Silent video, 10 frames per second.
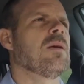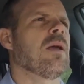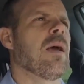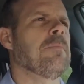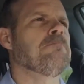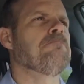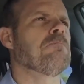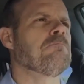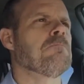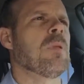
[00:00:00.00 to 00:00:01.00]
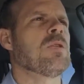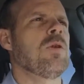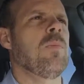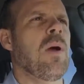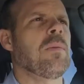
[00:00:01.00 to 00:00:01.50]
Okay? So
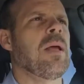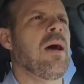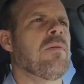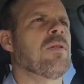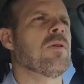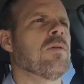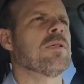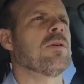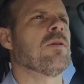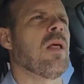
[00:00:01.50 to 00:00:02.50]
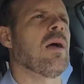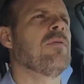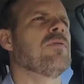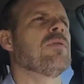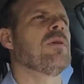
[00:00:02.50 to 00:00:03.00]
you probably have other goals in your life,